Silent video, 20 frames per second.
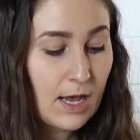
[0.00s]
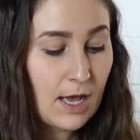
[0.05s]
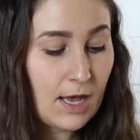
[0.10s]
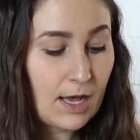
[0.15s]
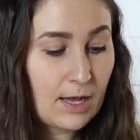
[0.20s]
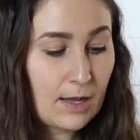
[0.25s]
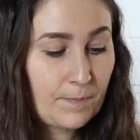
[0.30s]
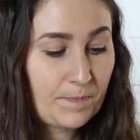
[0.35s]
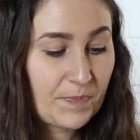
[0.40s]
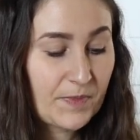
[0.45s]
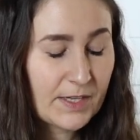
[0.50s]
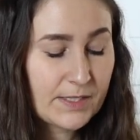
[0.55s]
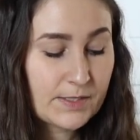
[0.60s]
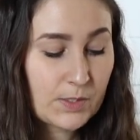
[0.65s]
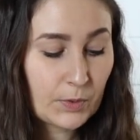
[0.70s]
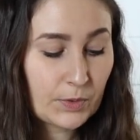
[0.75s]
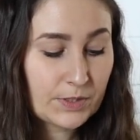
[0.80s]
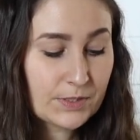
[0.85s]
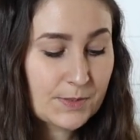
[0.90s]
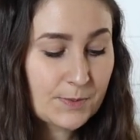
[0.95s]
Um, it's
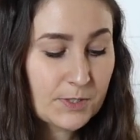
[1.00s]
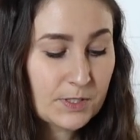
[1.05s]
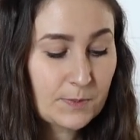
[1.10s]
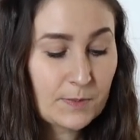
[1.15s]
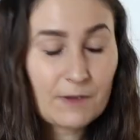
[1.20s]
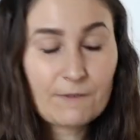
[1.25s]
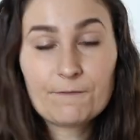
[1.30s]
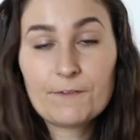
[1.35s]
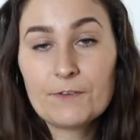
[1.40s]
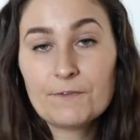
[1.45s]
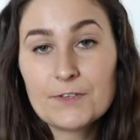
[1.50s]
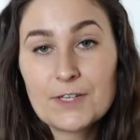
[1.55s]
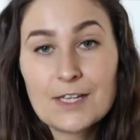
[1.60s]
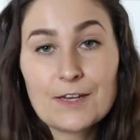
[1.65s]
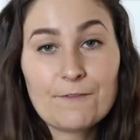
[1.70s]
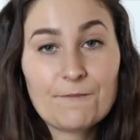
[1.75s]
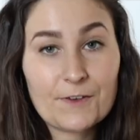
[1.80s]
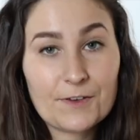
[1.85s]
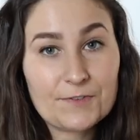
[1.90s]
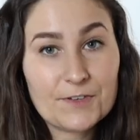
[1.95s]
only supposed to be 50
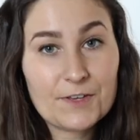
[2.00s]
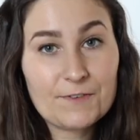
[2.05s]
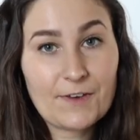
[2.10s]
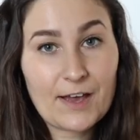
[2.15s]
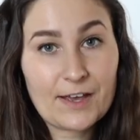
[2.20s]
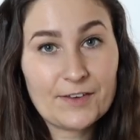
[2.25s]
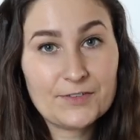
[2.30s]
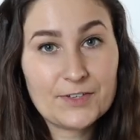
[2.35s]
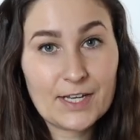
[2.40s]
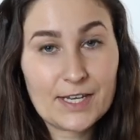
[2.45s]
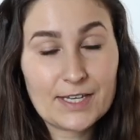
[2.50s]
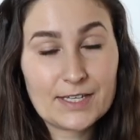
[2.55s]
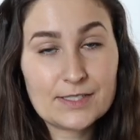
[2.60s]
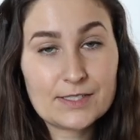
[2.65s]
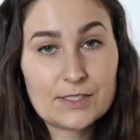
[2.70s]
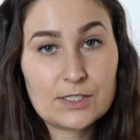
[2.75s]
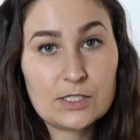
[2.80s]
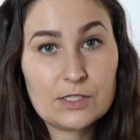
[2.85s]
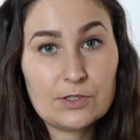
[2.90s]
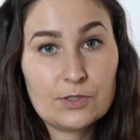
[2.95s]
to 55
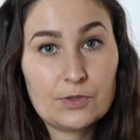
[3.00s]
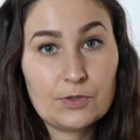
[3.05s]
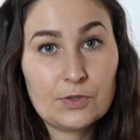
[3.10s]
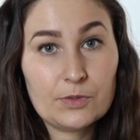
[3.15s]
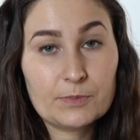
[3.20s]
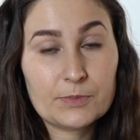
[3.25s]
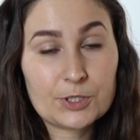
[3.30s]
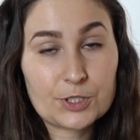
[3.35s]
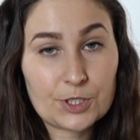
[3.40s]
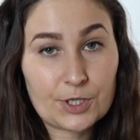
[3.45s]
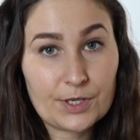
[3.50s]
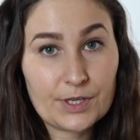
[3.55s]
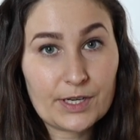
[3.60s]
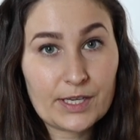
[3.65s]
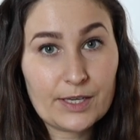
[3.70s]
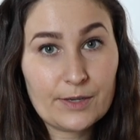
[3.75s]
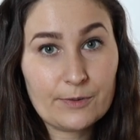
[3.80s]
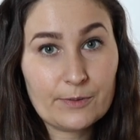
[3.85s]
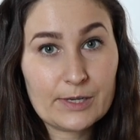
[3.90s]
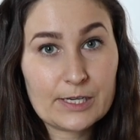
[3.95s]
days to
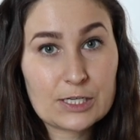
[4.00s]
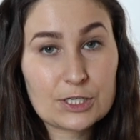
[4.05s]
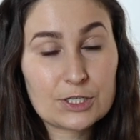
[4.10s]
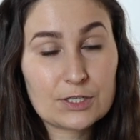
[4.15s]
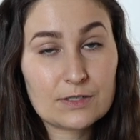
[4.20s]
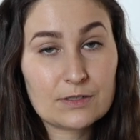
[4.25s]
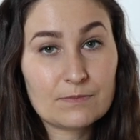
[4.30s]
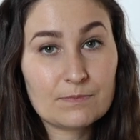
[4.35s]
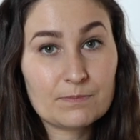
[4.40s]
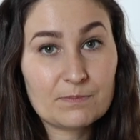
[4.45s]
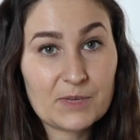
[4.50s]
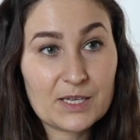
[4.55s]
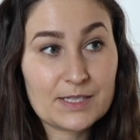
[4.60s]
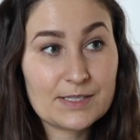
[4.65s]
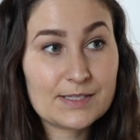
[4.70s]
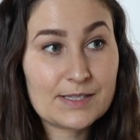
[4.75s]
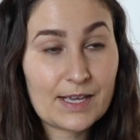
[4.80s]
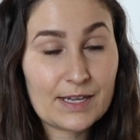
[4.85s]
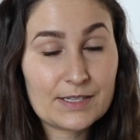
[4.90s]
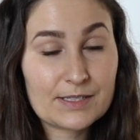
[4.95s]
maturity, which
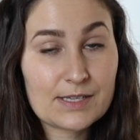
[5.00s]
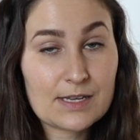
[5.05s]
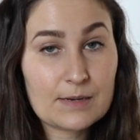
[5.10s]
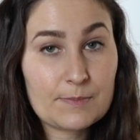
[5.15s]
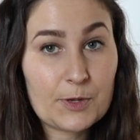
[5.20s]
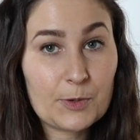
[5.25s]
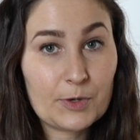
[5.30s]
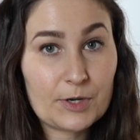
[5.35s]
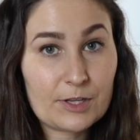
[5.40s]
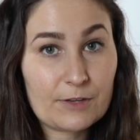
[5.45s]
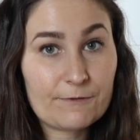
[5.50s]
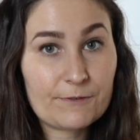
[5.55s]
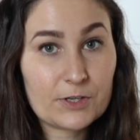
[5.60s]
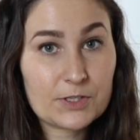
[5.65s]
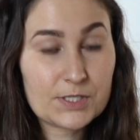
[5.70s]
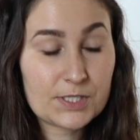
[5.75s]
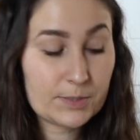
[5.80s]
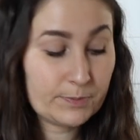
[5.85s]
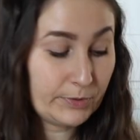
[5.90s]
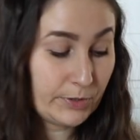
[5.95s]
means that it's going to be one of the
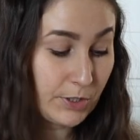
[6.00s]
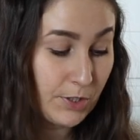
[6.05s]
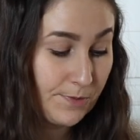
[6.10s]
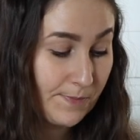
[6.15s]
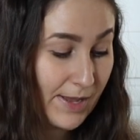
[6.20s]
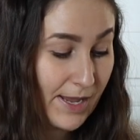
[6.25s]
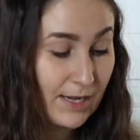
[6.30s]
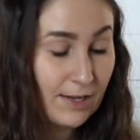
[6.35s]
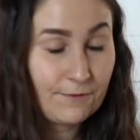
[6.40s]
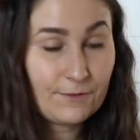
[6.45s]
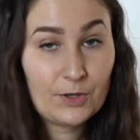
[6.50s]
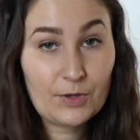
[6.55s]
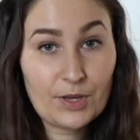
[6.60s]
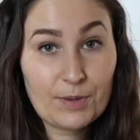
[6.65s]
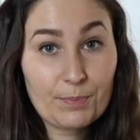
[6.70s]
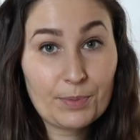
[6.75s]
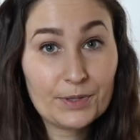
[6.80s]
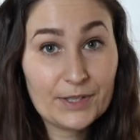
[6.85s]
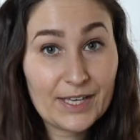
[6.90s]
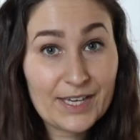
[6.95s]
first to bloom. And if you
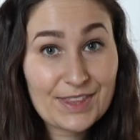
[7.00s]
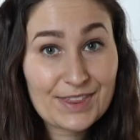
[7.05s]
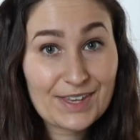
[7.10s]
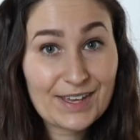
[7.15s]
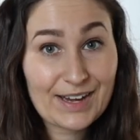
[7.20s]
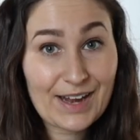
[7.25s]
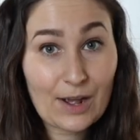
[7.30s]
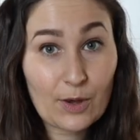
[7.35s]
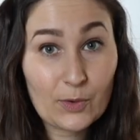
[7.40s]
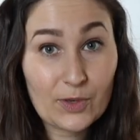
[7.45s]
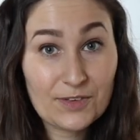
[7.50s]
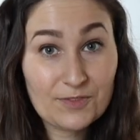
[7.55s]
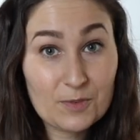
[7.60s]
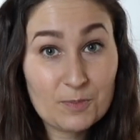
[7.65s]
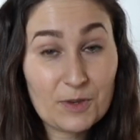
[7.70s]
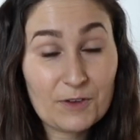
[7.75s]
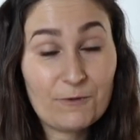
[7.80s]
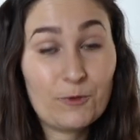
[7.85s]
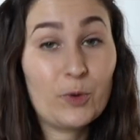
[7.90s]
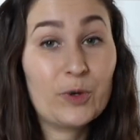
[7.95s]
can plant that out even
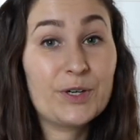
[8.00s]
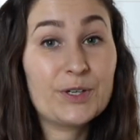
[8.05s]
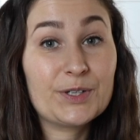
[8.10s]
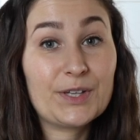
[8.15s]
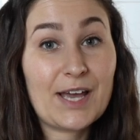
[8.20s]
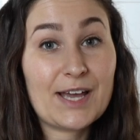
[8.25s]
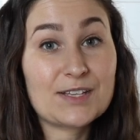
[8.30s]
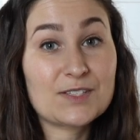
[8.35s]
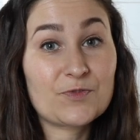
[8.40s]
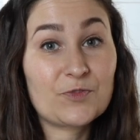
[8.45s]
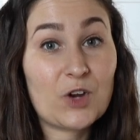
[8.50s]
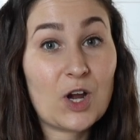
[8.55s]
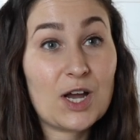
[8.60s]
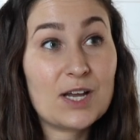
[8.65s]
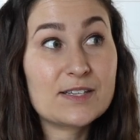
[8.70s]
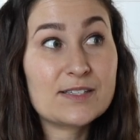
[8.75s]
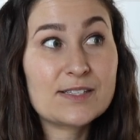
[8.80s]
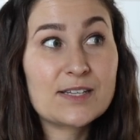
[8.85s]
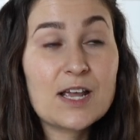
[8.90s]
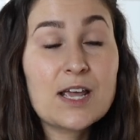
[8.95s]
before your last
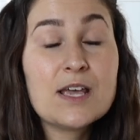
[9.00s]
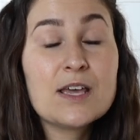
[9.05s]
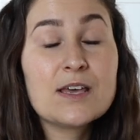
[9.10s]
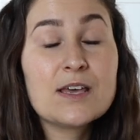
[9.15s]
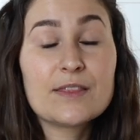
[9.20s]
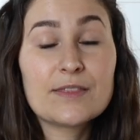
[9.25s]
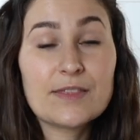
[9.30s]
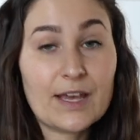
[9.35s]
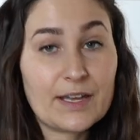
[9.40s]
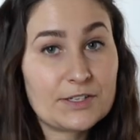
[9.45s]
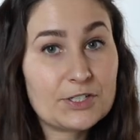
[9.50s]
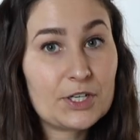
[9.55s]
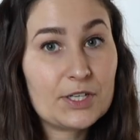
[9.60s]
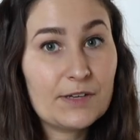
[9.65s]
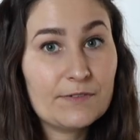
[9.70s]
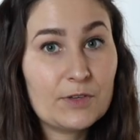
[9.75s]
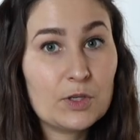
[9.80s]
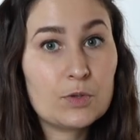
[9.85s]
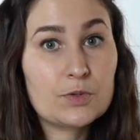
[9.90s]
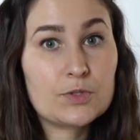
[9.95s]
frost, that should
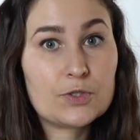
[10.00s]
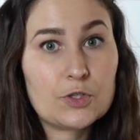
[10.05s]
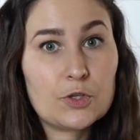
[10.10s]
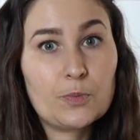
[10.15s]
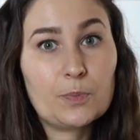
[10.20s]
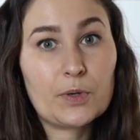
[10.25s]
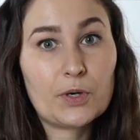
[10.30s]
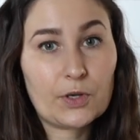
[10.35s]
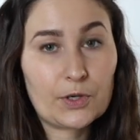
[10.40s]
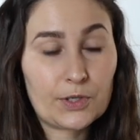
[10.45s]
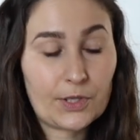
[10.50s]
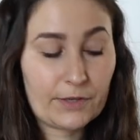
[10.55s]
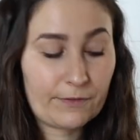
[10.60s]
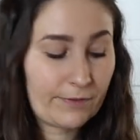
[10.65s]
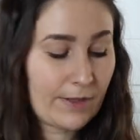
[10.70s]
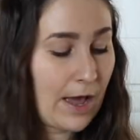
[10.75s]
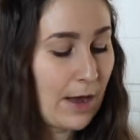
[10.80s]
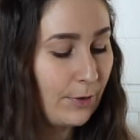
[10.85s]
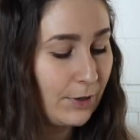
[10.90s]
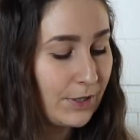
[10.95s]
give you super early
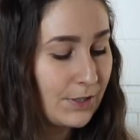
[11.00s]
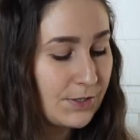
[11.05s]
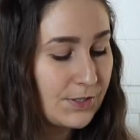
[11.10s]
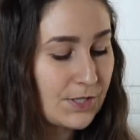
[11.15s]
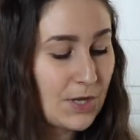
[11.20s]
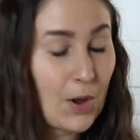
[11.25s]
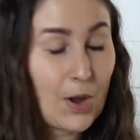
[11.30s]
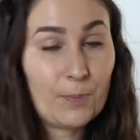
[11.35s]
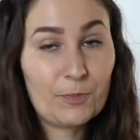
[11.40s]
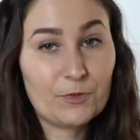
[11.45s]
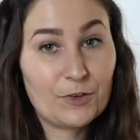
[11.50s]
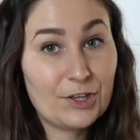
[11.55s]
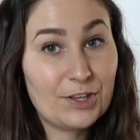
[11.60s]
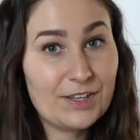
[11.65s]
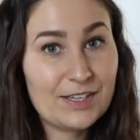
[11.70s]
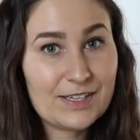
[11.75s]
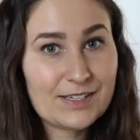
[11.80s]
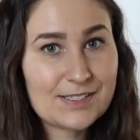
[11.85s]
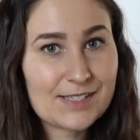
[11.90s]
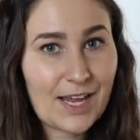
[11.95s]
flowers. So I'm
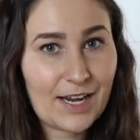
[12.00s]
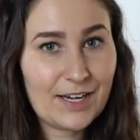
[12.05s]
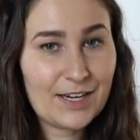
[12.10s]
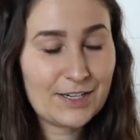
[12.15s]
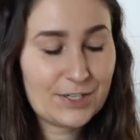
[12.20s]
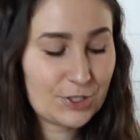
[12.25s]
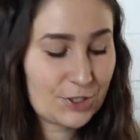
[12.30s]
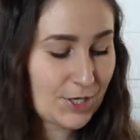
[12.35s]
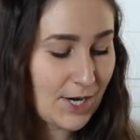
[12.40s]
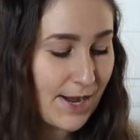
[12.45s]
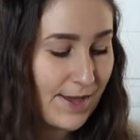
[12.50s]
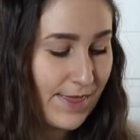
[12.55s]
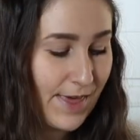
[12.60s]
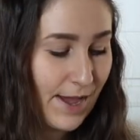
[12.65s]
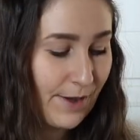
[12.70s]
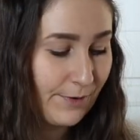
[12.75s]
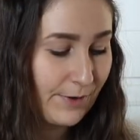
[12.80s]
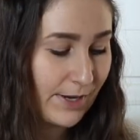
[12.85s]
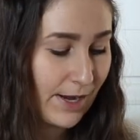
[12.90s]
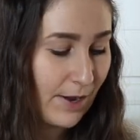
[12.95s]
really excited to try
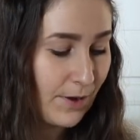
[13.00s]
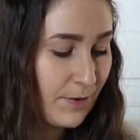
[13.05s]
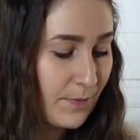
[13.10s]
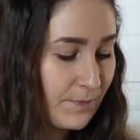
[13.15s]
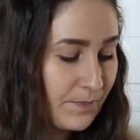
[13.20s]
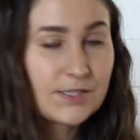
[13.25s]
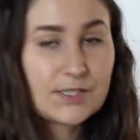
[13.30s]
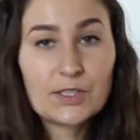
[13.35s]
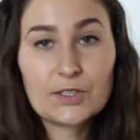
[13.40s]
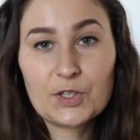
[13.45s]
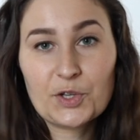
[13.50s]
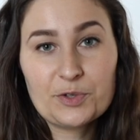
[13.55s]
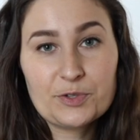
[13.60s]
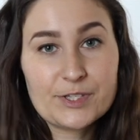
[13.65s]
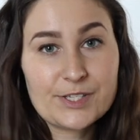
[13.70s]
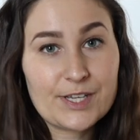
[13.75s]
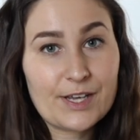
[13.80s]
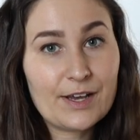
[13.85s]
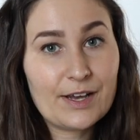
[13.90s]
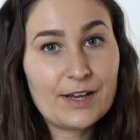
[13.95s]
that one out.
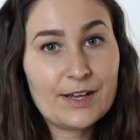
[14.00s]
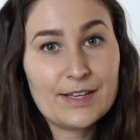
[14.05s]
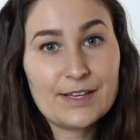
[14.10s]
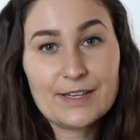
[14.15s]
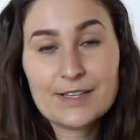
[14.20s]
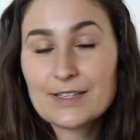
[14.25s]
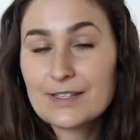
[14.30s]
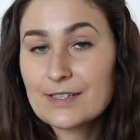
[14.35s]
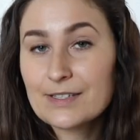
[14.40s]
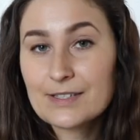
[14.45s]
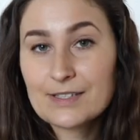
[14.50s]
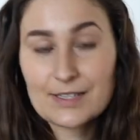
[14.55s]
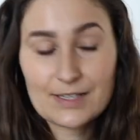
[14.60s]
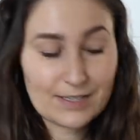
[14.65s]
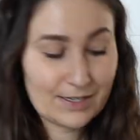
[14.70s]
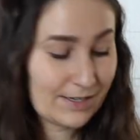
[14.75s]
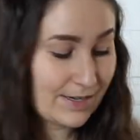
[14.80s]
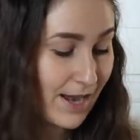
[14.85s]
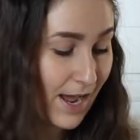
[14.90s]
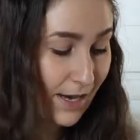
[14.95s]
Celosia is
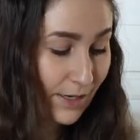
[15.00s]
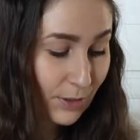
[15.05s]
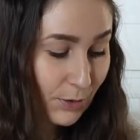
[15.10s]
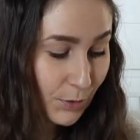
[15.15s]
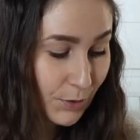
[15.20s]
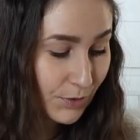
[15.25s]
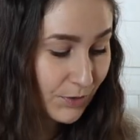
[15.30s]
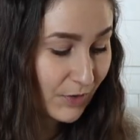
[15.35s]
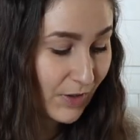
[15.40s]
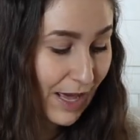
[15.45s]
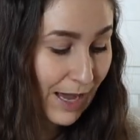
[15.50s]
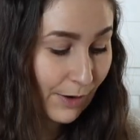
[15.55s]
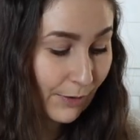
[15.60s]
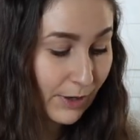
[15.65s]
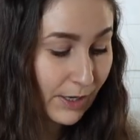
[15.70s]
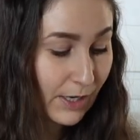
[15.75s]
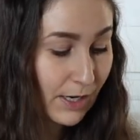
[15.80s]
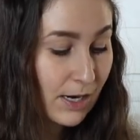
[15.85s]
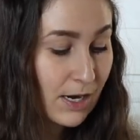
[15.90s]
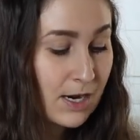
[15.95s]
not a cool
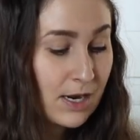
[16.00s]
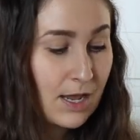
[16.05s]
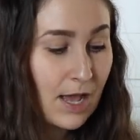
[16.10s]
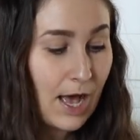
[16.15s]
flower.